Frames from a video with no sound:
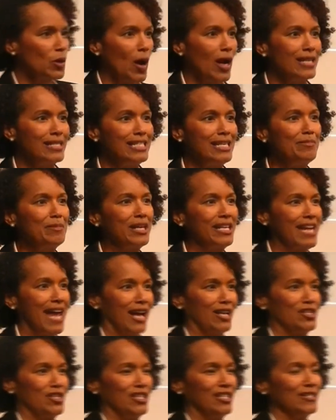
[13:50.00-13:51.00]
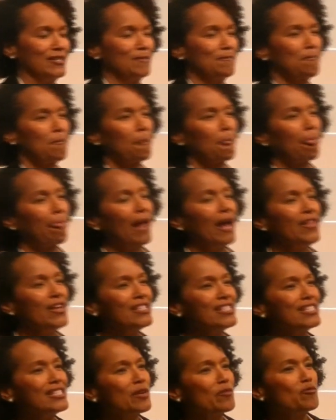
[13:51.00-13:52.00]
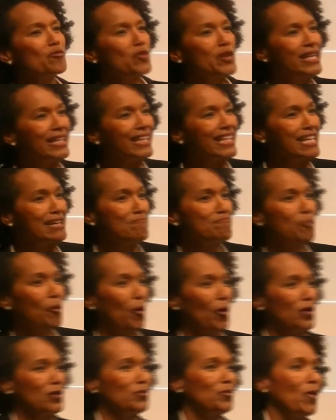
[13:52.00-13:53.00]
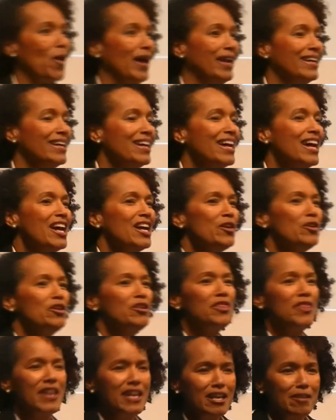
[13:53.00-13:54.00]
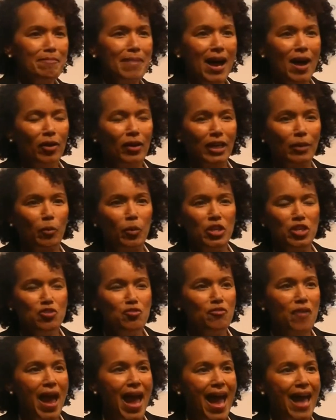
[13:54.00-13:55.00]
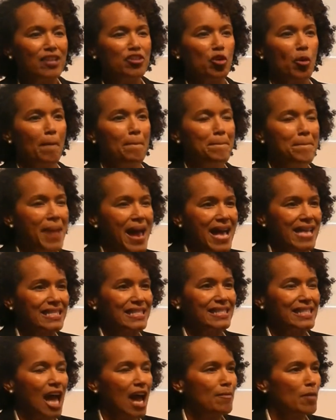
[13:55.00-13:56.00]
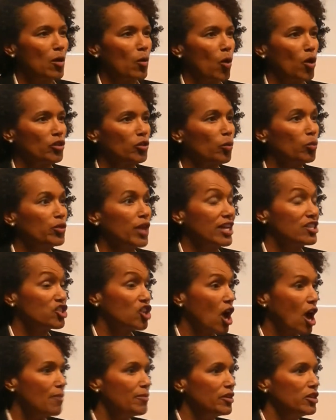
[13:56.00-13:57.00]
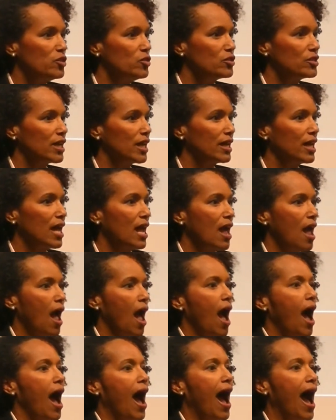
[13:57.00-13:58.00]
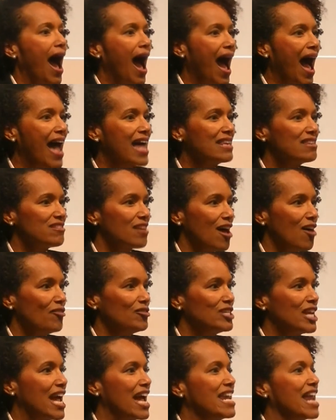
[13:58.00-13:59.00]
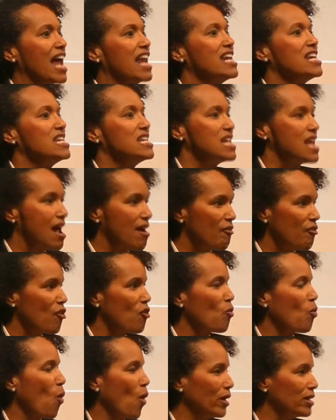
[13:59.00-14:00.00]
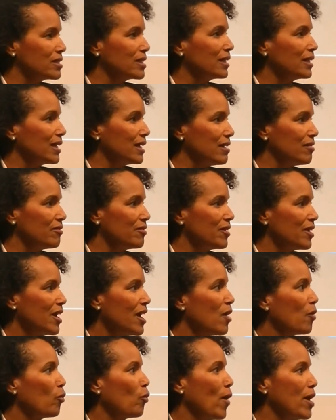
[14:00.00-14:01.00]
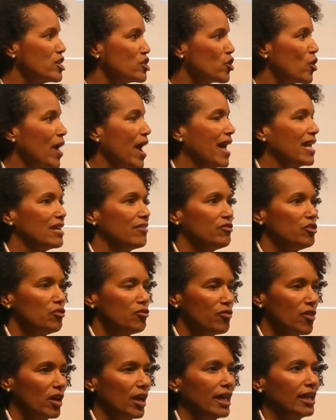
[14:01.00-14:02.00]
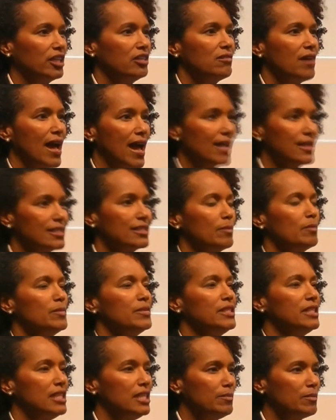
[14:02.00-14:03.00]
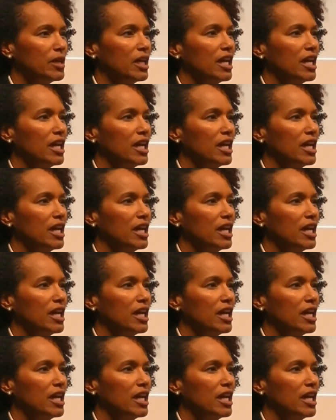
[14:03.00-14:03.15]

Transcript: all right. Deep connections. This is a really important one. When you think about when you've had your best time at work, that job that you said, I loved it and I never wanted to leave. Raise your hand if you felt like you had some deep